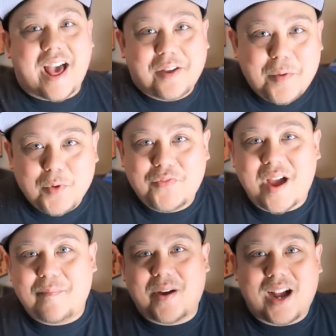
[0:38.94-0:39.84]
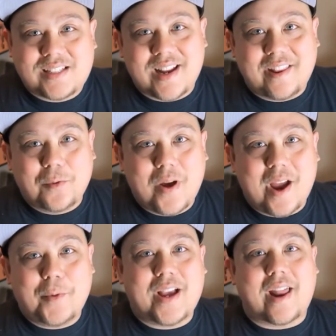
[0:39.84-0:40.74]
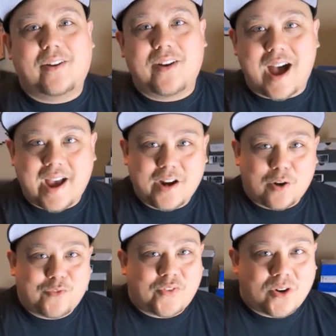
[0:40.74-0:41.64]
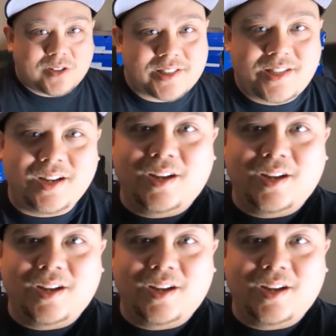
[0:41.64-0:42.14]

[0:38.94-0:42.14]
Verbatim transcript: Now that we moved that box out of the way, we gotta line our first